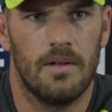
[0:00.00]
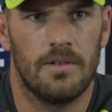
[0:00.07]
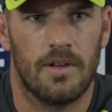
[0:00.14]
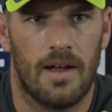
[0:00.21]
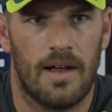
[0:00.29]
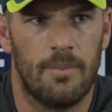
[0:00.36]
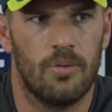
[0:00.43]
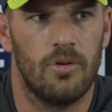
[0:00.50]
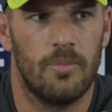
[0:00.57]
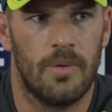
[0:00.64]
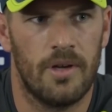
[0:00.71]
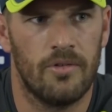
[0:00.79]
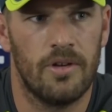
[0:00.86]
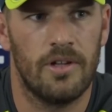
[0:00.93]
So April will
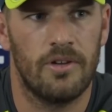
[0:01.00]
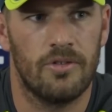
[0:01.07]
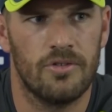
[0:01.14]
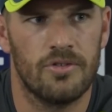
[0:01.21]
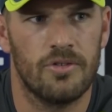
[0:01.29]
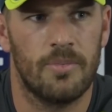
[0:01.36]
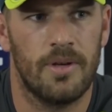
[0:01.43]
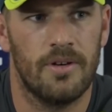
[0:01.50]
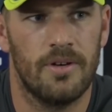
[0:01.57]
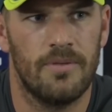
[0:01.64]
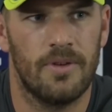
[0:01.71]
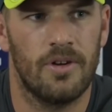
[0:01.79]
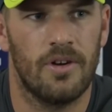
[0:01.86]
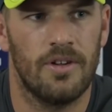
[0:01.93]
be a really crucial
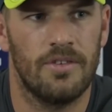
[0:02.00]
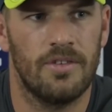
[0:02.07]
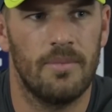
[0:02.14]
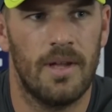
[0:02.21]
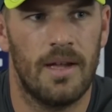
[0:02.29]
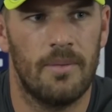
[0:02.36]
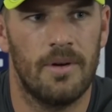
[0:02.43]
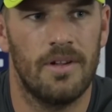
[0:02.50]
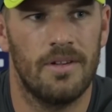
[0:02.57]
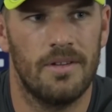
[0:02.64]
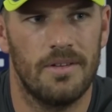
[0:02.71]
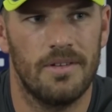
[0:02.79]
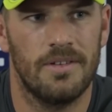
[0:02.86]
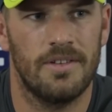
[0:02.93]
period for guys to be able
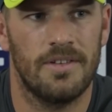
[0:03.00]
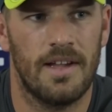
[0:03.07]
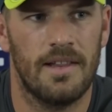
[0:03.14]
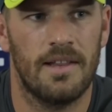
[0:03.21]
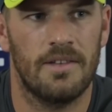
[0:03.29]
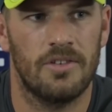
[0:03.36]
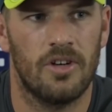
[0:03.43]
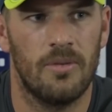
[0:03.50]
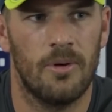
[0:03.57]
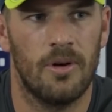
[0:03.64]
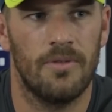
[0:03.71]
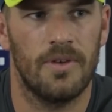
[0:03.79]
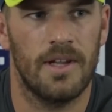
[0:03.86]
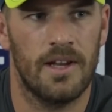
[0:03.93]
to take that time
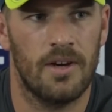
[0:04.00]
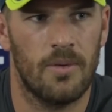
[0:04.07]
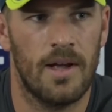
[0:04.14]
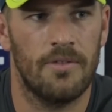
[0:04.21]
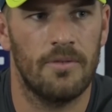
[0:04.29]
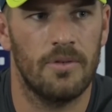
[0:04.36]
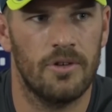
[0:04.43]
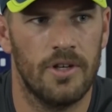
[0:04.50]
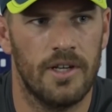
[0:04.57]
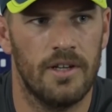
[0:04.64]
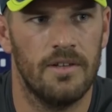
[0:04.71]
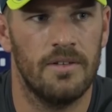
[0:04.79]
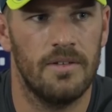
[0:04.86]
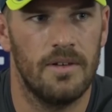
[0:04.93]
off and get away from
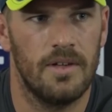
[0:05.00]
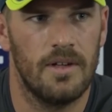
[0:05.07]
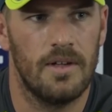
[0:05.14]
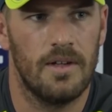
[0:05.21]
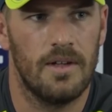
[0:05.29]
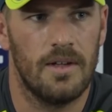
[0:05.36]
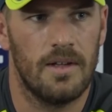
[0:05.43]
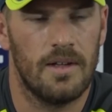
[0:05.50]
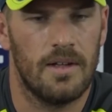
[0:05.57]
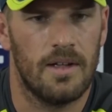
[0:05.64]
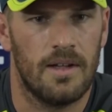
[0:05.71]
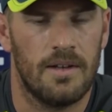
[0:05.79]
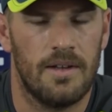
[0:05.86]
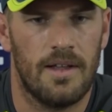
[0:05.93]
cricket
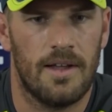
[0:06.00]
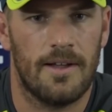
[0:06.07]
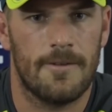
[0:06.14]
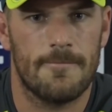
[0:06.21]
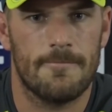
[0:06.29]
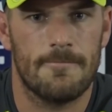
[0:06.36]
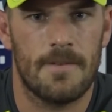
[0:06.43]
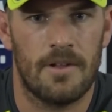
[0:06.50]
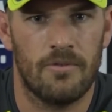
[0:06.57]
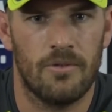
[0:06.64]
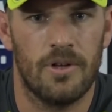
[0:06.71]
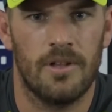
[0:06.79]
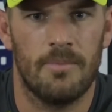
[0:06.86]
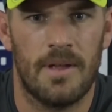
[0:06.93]
and
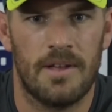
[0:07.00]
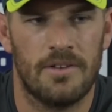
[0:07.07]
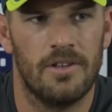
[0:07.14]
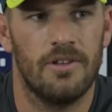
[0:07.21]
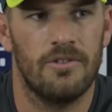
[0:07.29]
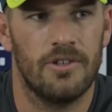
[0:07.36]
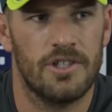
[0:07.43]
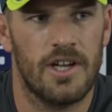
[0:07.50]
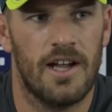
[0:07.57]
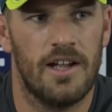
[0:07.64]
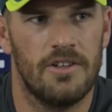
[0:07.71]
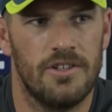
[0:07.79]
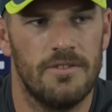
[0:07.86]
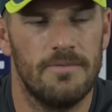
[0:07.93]
really mentally recharge.